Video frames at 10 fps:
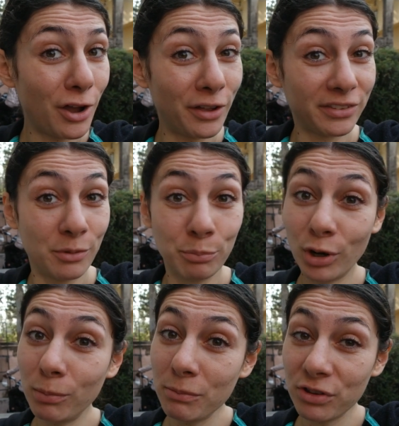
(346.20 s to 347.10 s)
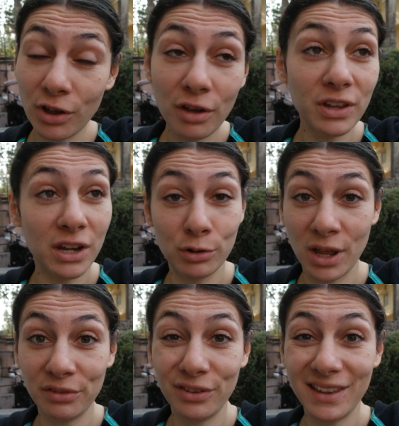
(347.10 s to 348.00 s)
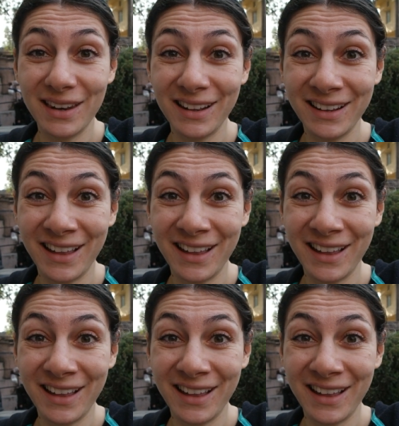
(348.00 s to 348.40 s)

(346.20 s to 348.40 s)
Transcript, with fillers: Awesome, problem solved, I don't have to stand in